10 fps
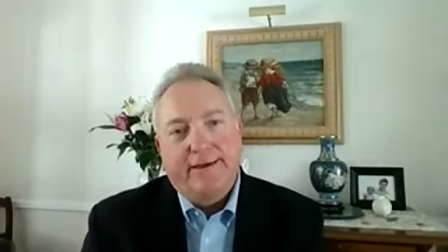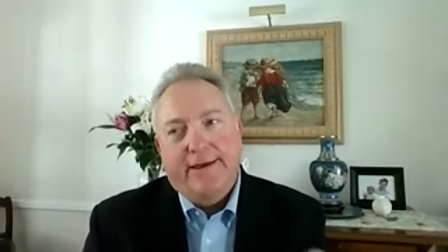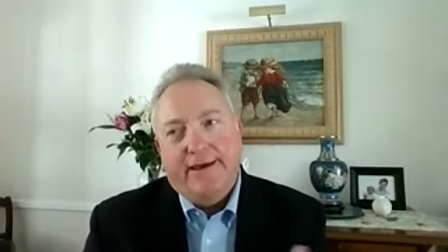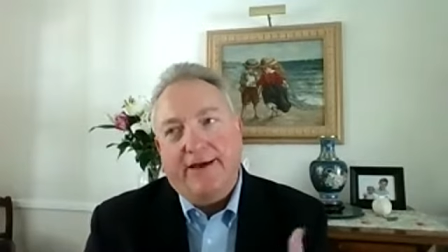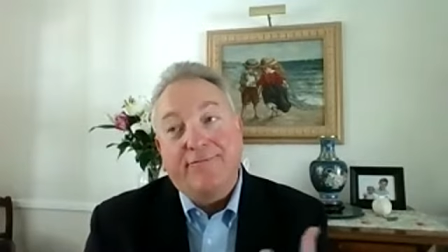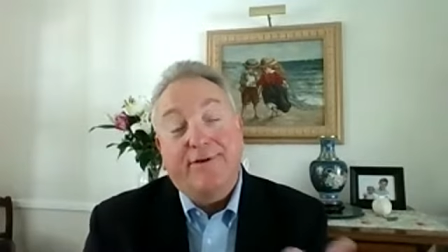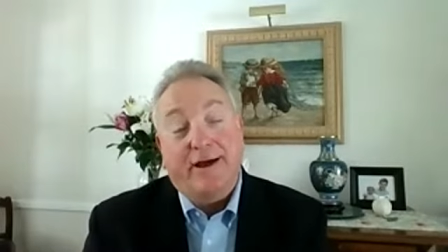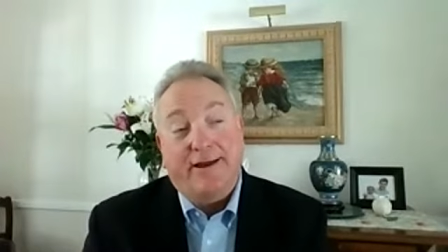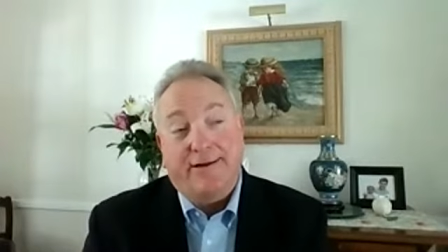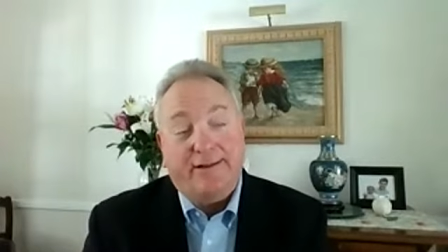I've
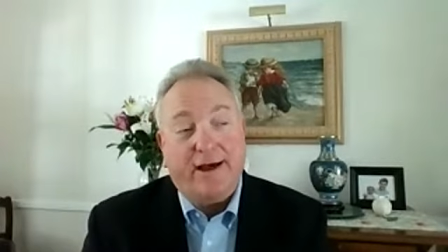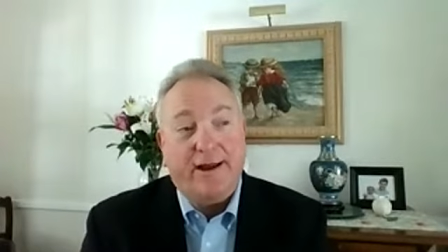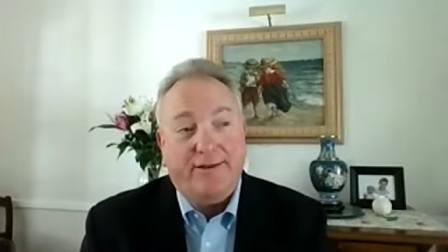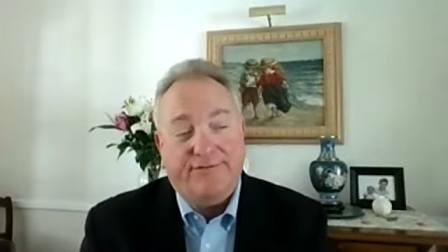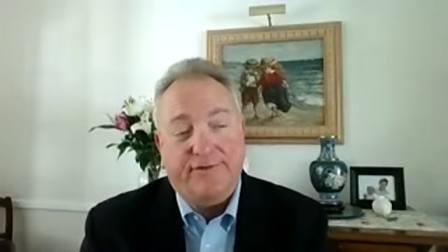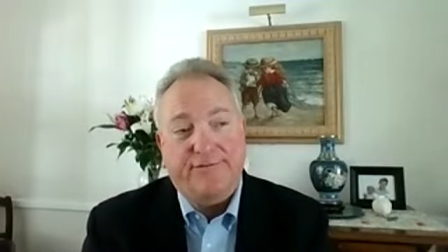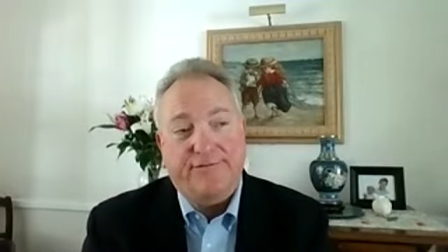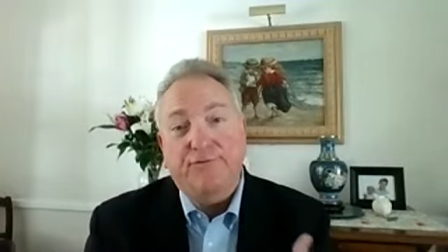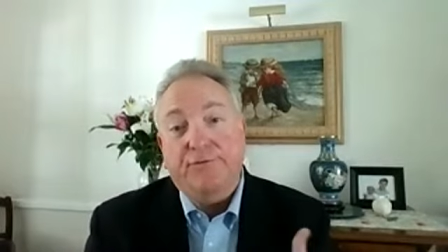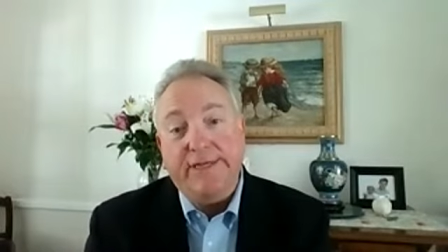gotten a lot of stuff
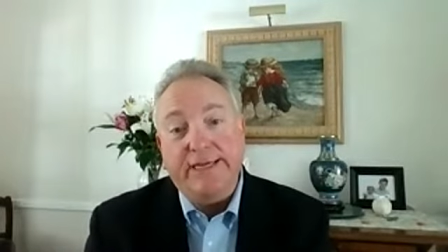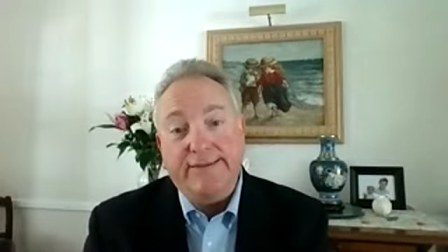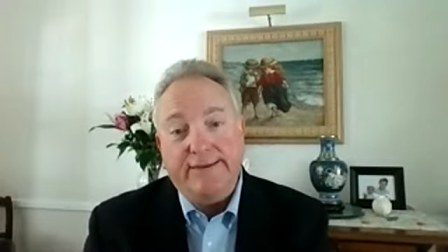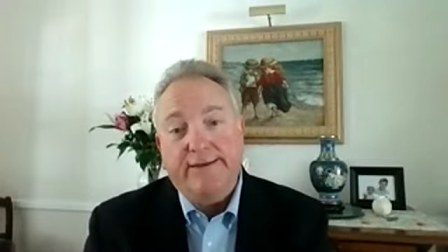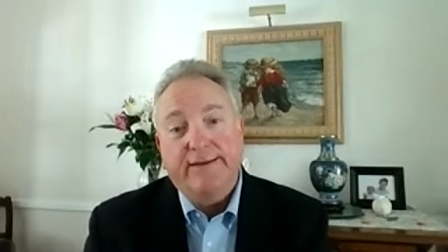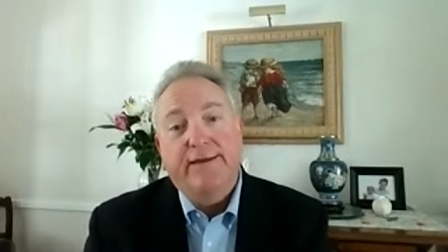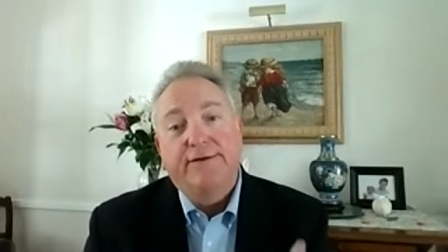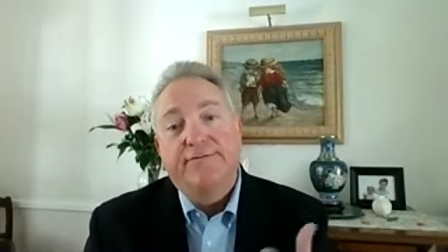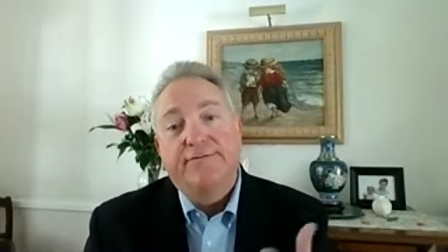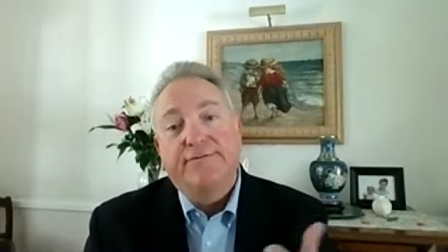through LinkedIn,
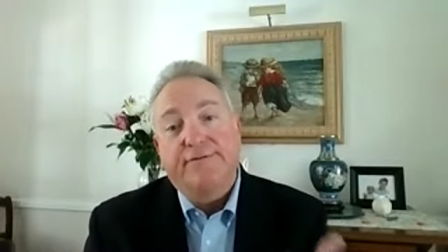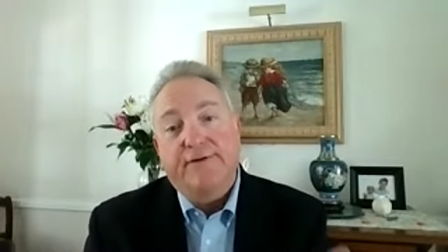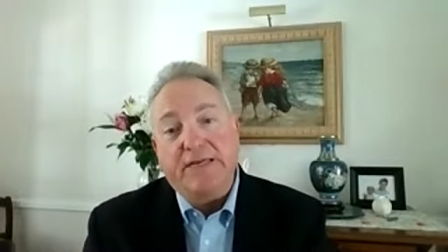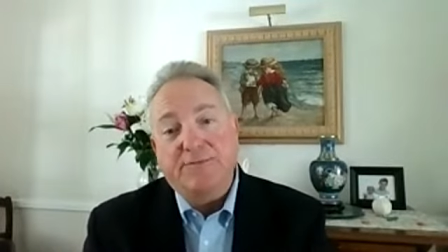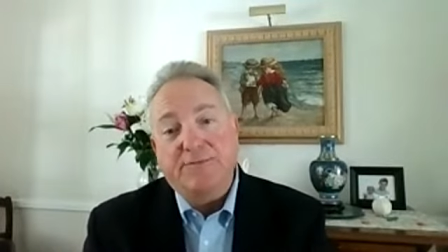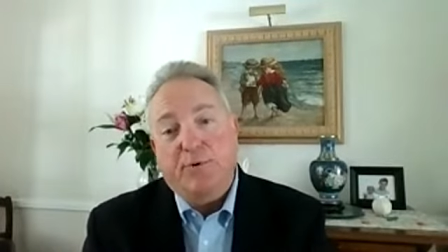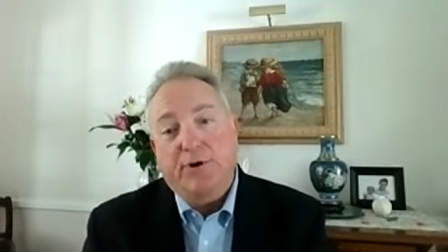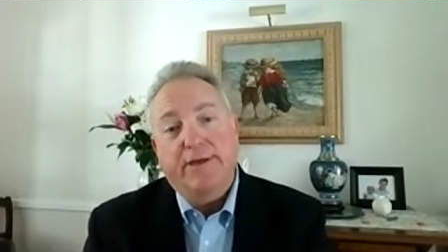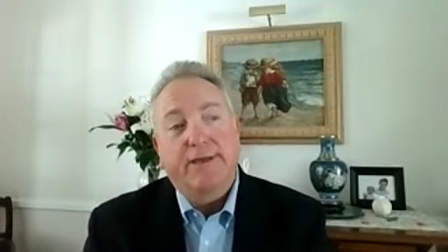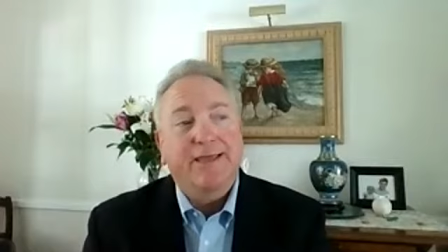Facebook,
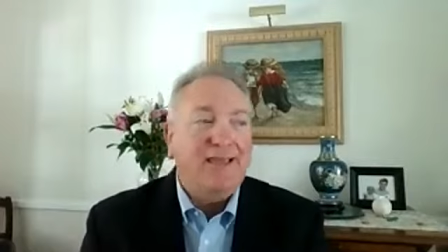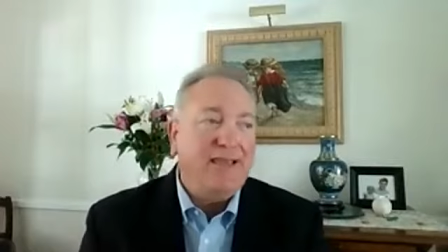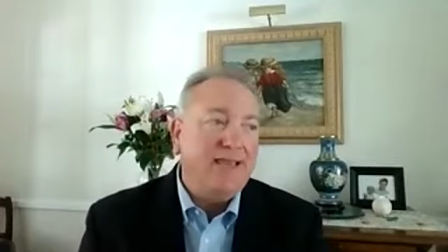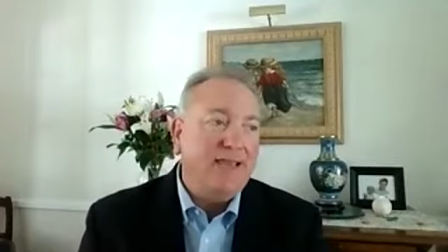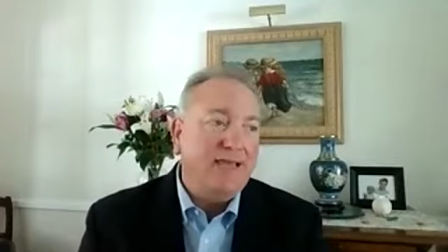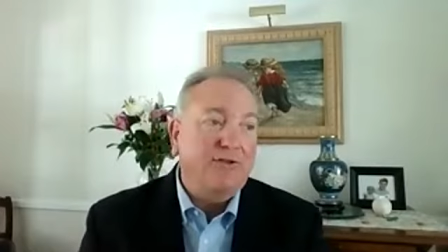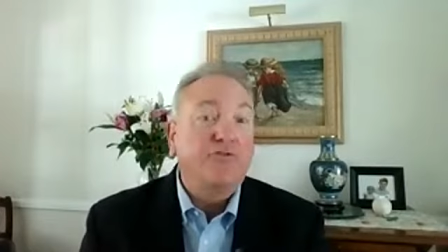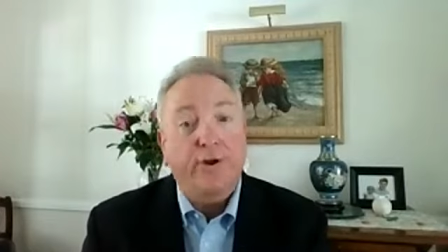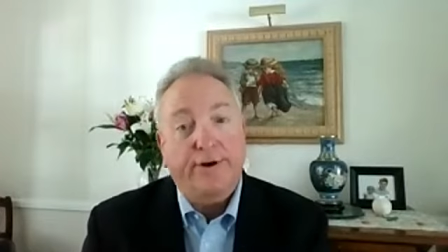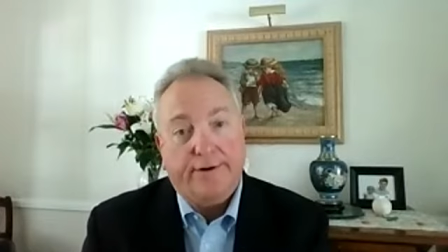and
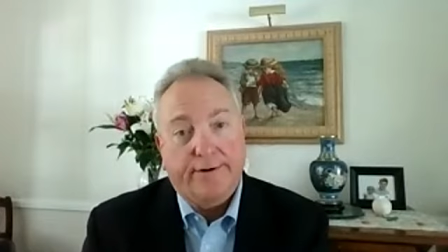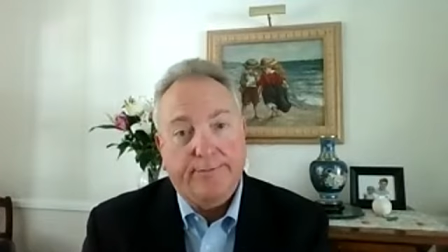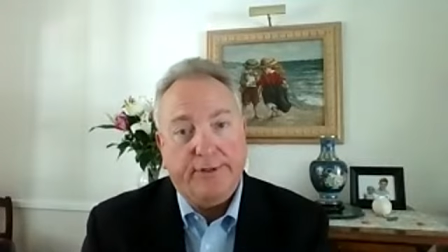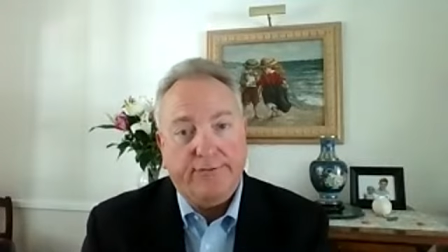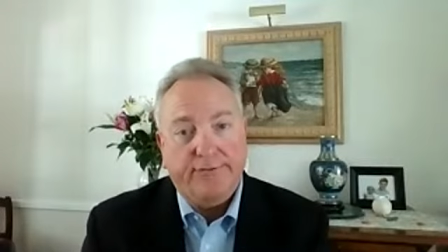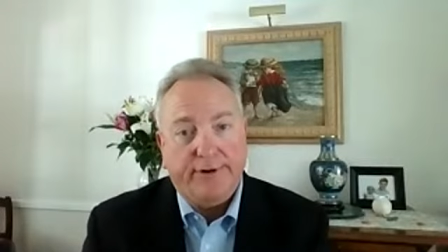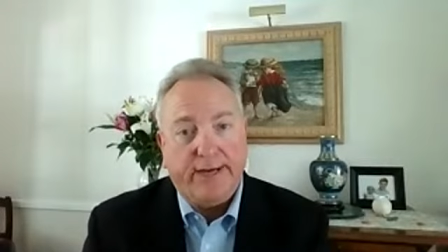Twitter, believe it or not.